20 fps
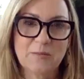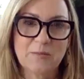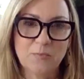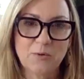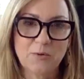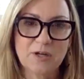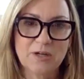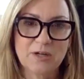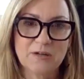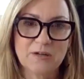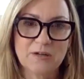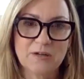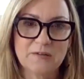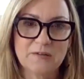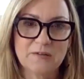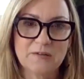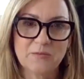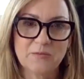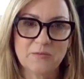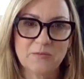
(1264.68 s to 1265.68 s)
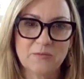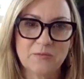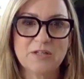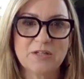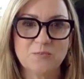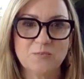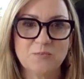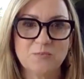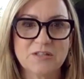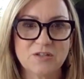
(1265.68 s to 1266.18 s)
point is, just being in
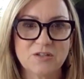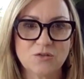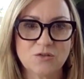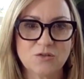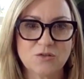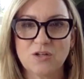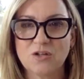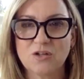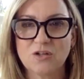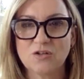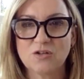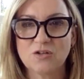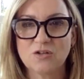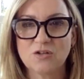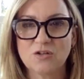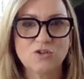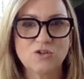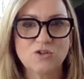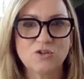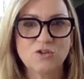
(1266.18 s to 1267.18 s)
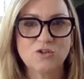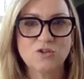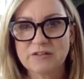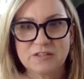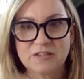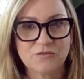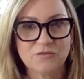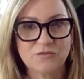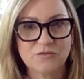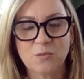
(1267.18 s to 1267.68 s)
business 20 years, we've tried all these
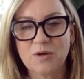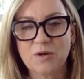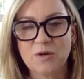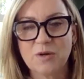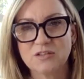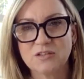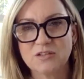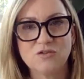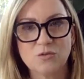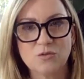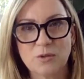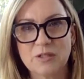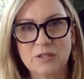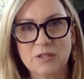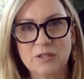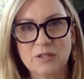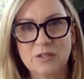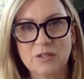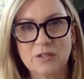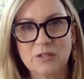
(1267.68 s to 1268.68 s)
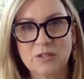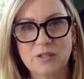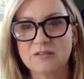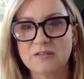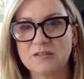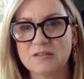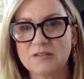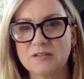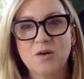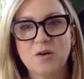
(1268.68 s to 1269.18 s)
different ways of doing things.
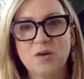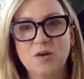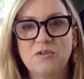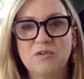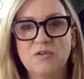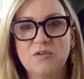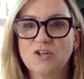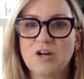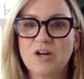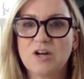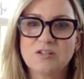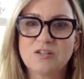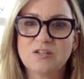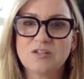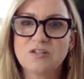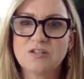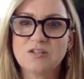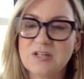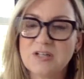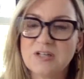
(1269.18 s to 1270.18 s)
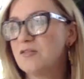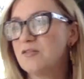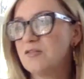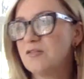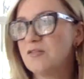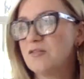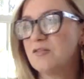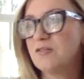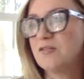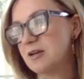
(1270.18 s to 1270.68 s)
We've tried to do day of planning.
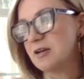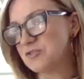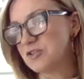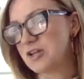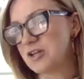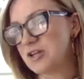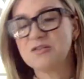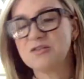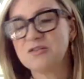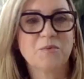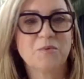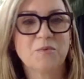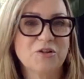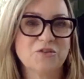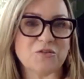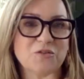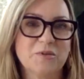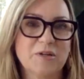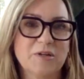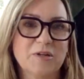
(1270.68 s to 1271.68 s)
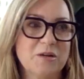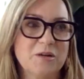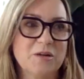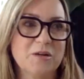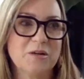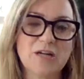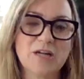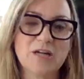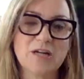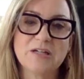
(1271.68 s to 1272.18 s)
We've tried to do partial planning.
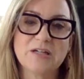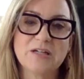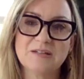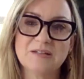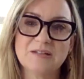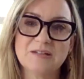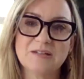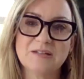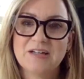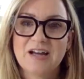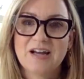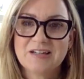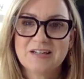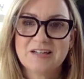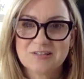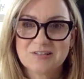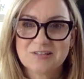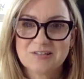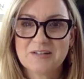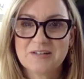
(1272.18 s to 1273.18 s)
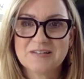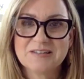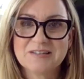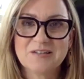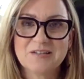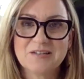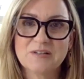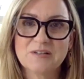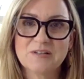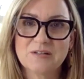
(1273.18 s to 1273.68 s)
I started this other
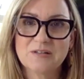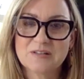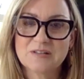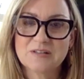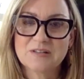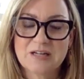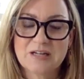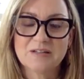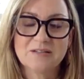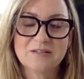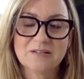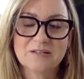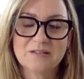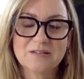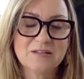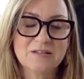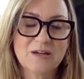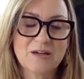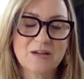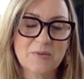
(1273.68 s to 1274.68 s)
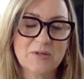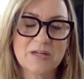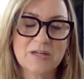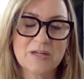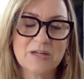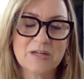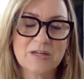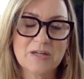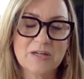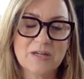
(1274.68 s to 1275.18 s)
little side
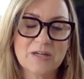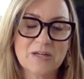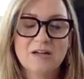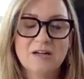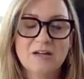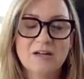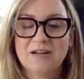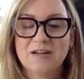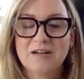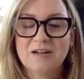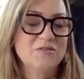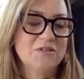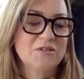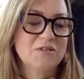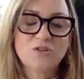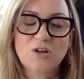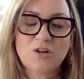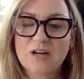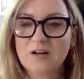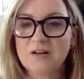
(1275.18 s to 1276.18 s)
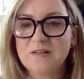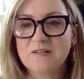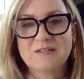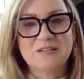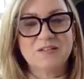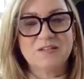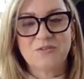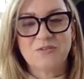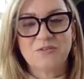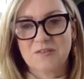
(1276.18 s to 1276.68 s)
company and tried all these
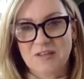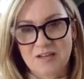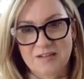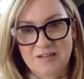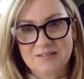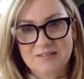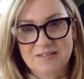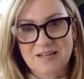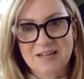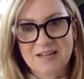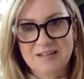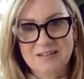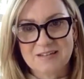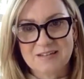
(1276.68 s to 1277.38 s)
different things. And,